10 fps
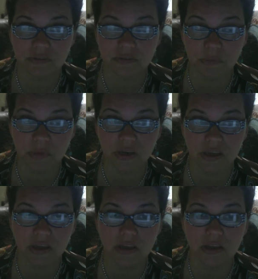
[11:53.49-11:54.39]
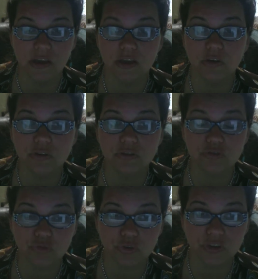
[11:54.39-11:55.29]
of somebody who can
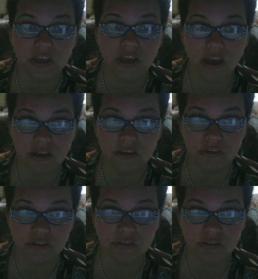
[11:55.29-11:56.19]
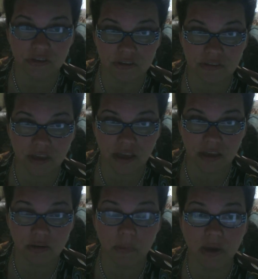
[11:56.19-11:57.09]
truly, unconditionally say,
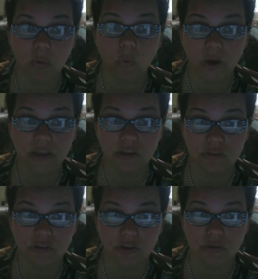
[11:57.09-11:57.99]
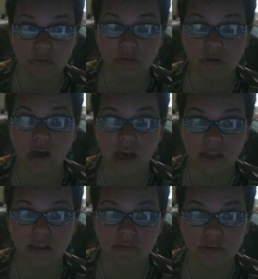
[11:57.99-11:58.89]
no matter what you do, I
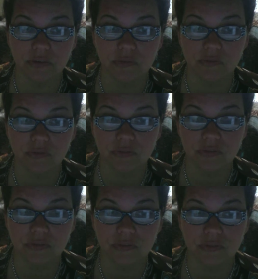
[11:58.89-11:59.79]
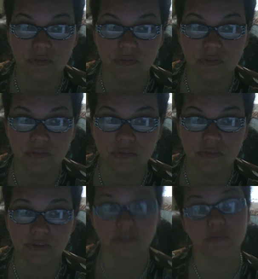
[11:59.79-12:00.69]
love you.
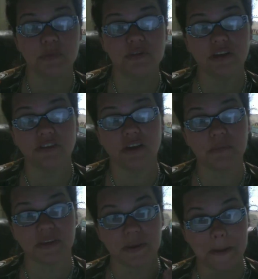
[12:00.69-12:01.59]
So this is Michelle Thompson,